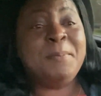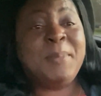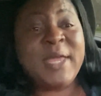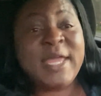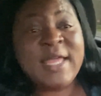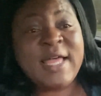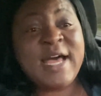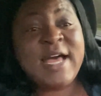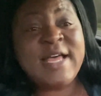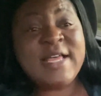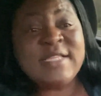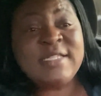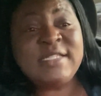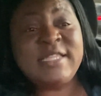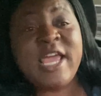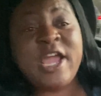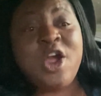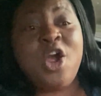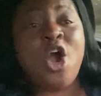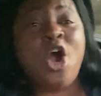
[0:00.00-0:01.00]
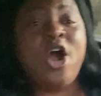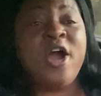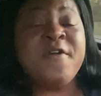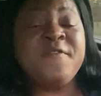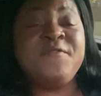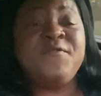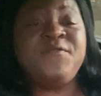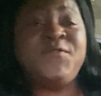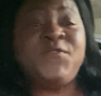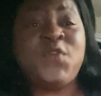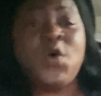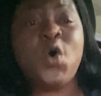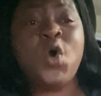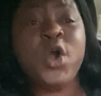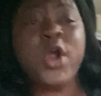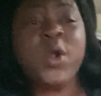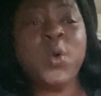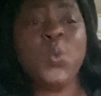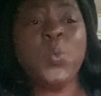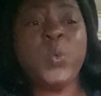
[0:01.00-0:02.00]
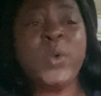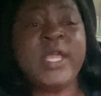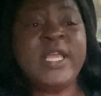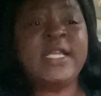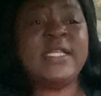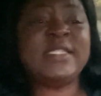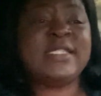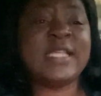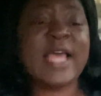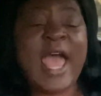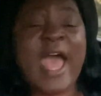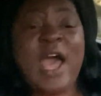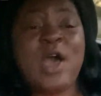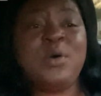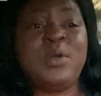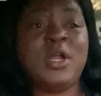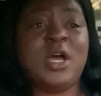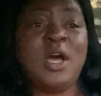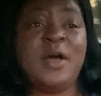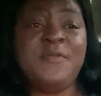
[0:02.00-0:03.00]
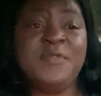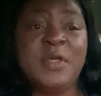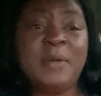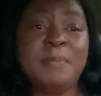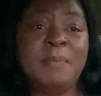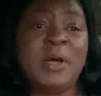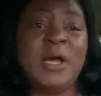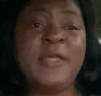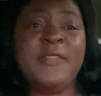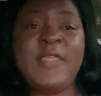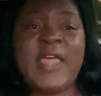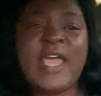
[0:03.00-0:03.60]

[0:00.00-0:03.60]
Because there are 4 weeks out of the month,